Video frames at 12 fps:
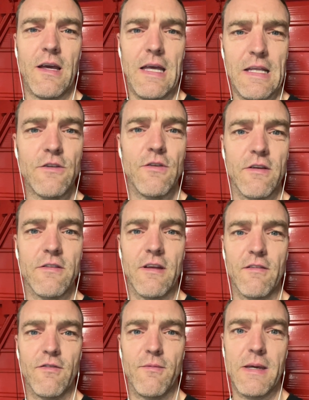interesting
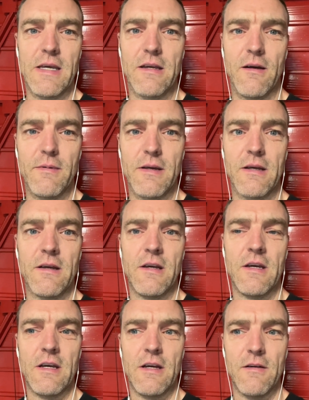for me coming
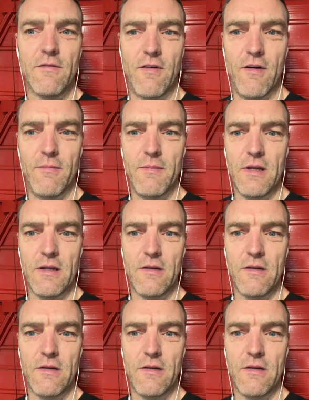from